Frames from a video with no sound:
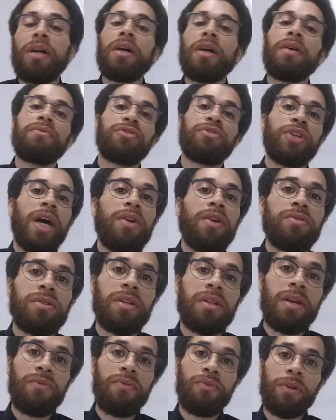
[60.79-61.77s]
of chattel
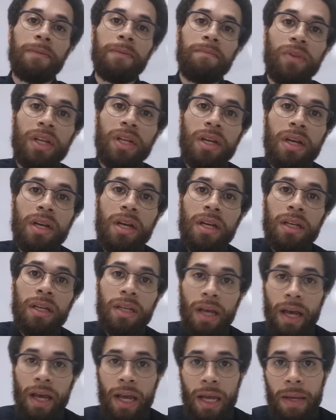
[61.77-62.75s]
slavery
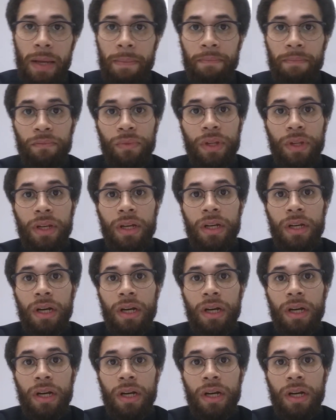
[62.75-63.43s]
came